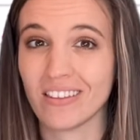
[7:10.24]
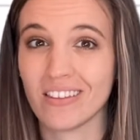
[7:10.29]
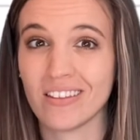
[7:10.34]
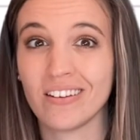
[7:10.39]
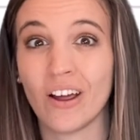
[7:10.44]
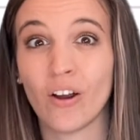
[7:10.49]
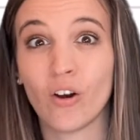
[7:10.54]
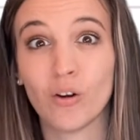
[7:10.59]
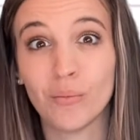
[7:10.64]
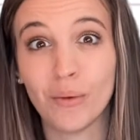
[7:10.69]

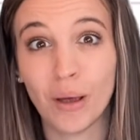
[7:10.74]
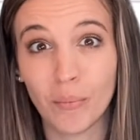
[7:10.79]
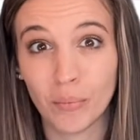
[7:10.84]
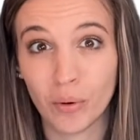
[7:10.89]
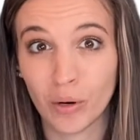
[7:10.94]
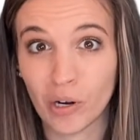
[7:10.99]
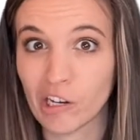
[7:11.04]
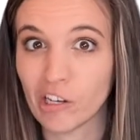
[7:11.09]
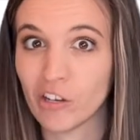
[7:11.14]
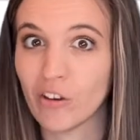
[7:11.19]
Now
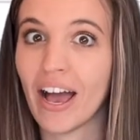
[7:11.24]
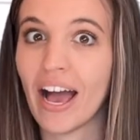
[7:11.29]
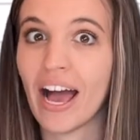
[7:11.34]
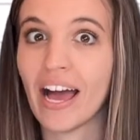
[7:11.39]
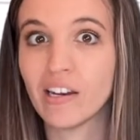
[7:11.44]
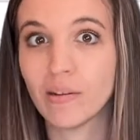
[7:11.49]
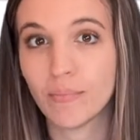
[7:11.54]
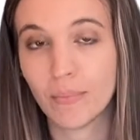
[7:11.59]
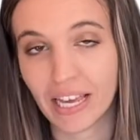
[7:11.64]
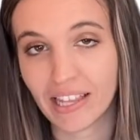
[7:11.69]
remember, you
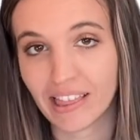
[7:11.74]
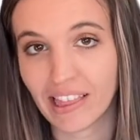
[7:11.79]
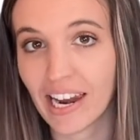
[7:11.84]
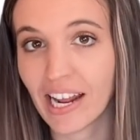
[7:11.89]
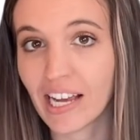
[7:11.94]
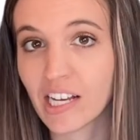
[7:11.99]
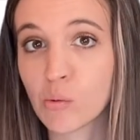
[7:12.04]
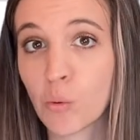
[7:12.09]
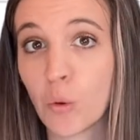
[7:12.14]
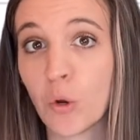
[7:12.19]
had to make that
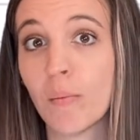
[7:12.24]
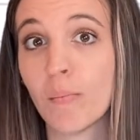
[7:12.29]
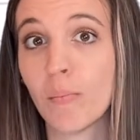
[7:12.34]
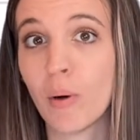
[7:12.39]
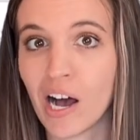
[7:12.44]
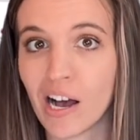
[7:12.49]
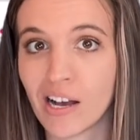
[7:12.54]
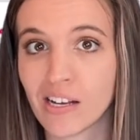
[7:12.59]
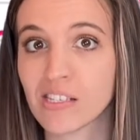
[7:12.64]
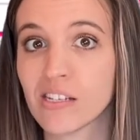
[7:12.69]
exponent
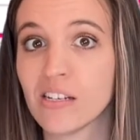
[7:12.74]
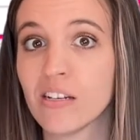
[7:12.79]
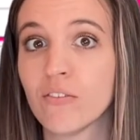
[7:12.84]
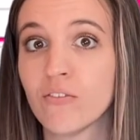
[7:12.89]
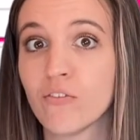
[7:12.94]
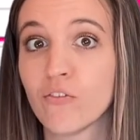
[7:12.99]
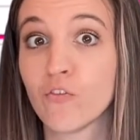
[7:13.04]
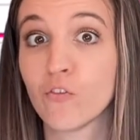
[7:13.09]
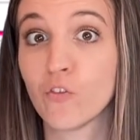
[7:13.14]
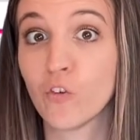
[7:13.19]
positive
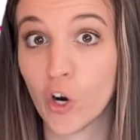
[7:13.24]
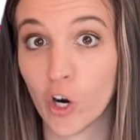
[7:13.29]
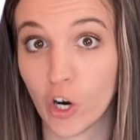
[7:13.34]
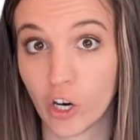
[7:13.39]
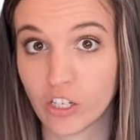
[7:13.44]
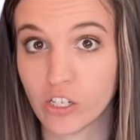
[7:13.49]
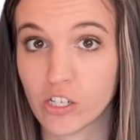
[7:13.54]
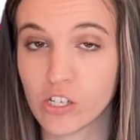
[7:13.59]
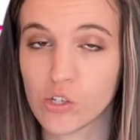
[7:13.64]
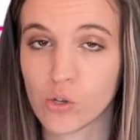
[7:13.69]

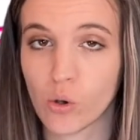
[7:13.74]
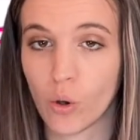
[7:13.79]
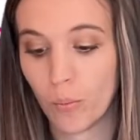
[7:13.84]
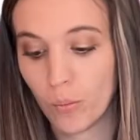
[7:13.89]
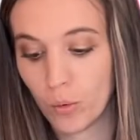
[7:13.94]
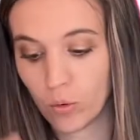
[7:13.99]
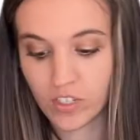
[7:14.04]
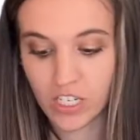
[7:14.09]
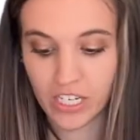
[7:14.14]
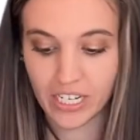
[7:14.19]
first, so I
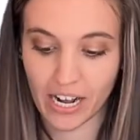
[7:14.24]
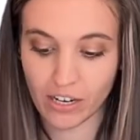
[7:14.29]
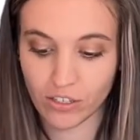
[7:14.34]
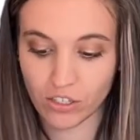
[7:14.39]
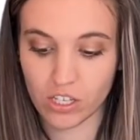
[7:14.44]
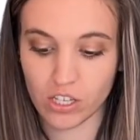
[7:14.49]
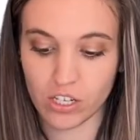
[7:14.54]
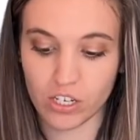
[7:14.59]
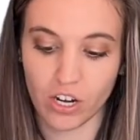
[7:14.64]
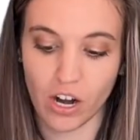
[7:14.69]
moved it down
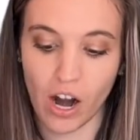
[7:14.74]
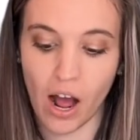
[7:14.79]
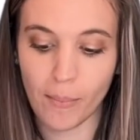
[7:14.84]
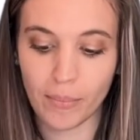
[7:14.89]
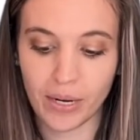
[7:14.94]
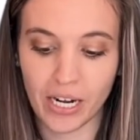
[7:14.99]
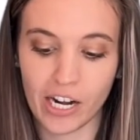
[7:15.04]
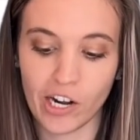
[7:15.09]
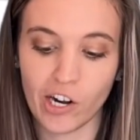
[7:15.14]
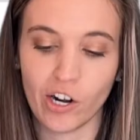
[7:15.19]
to the
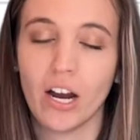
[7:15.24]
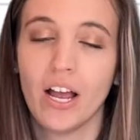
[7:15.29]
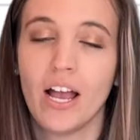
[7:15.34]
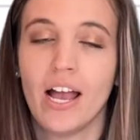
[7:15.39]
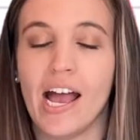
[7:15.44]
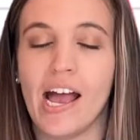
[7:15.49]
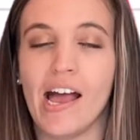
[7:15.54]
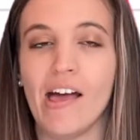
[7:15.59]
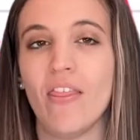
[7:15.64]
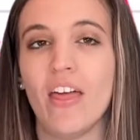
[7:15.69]
denominator,
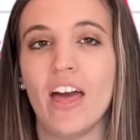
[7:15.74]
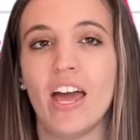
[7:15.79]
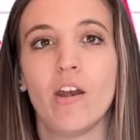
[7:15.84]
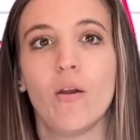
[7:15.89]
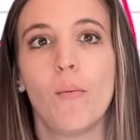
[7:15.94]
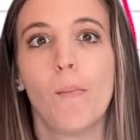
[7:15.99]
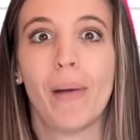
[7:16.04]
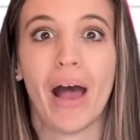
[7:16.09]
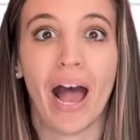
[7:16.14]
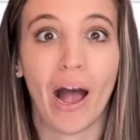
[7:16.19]
and then
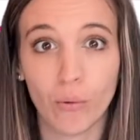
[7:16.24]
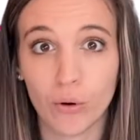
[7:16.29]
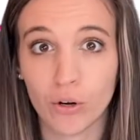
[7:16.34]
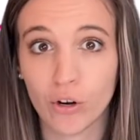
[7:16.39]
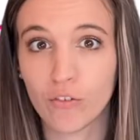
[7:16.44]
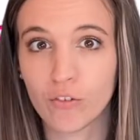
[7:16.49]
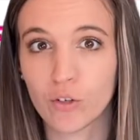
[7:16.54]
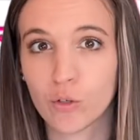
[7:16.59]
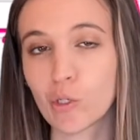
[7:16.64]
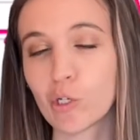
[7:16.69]
power
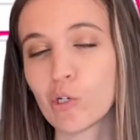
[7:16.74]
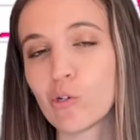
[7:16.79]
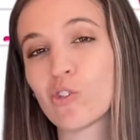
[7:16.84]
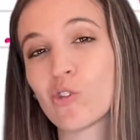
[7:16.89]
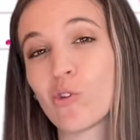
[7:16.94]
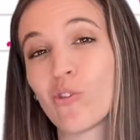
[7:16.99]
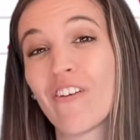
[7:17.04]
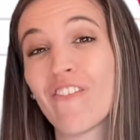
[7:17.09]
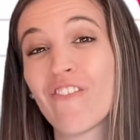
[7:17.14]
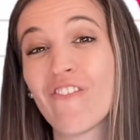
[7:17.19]
over root,
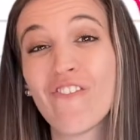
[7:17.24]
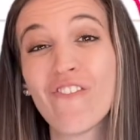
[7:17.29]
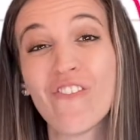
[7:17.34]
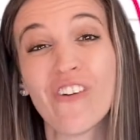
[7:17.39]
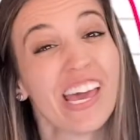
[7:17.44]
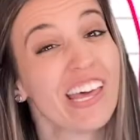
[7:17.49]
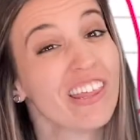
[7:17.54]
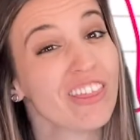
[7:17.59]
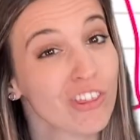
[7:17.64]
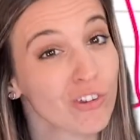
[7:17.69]
so the
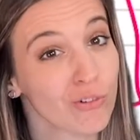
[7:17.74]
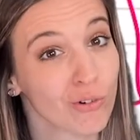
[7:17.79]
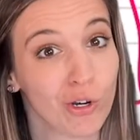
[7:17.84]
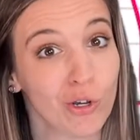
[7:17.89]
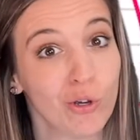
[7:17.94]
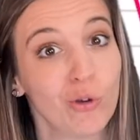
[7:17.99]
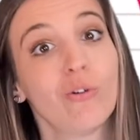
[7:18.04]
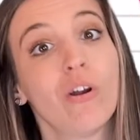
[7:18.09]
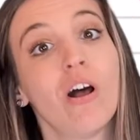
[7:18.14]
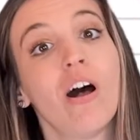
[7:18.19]
fifth
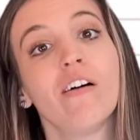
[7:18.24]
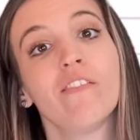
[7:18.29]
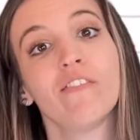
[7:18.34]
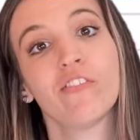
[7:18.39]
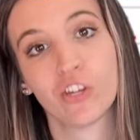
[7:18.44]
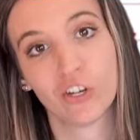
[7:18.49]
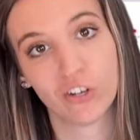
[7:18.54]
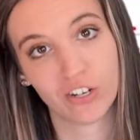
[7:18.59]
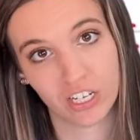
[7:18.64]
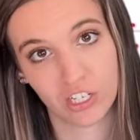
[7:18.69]
root of
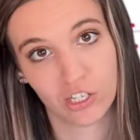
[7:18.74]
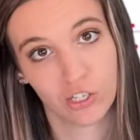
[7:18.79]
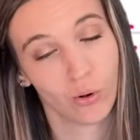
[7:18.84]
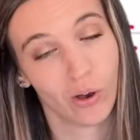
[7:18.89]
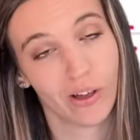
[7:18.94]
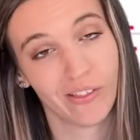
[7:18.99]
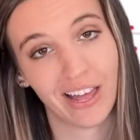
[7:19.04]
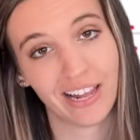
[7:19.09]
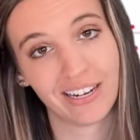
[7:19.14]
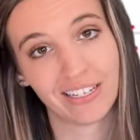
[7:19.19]
32
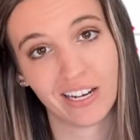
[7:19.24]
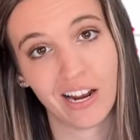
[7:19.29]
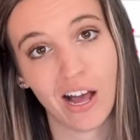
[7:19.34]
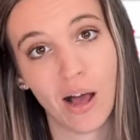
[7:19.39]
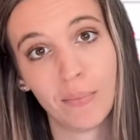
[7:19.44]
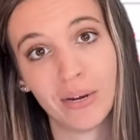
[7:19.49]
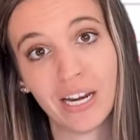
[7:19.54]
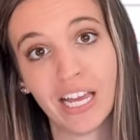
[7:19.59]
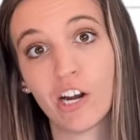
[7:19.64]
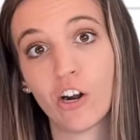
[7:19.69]
on that
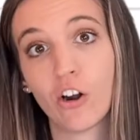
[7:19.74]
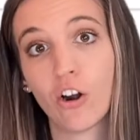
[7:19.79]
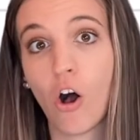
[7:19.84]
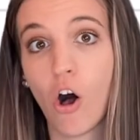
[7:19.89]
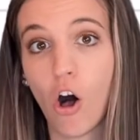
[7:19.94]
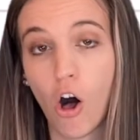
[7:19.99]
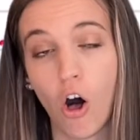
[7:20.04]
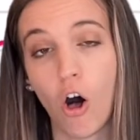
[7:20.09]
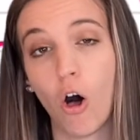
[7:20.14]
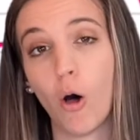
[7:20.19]
denominator,
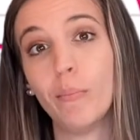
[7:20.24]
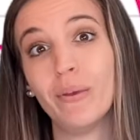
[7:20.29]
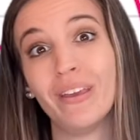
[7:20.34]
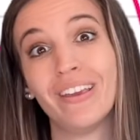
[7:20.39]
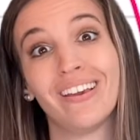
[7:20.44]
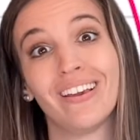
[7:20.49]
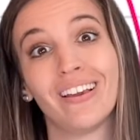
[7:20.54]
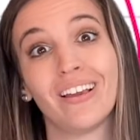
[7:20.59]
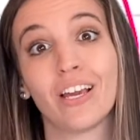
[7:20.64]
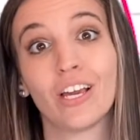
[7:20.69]
all
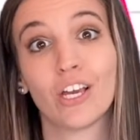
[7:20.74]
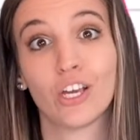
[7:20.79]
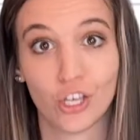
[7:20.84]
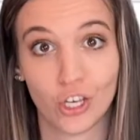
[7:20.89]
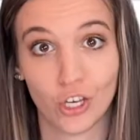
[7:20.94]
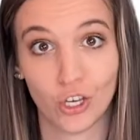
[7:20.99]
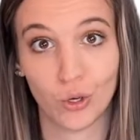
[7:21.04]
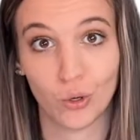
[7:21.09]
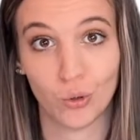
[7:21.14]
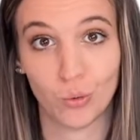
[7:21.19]
being
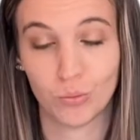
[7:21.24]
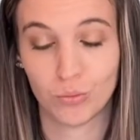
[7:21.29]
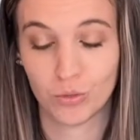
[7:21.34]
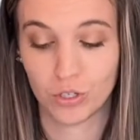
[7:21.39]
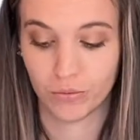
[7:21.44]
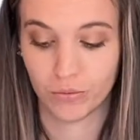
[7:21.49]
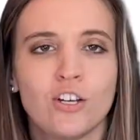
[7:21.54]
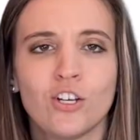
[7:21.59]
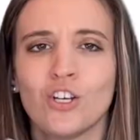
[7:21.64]
cubed.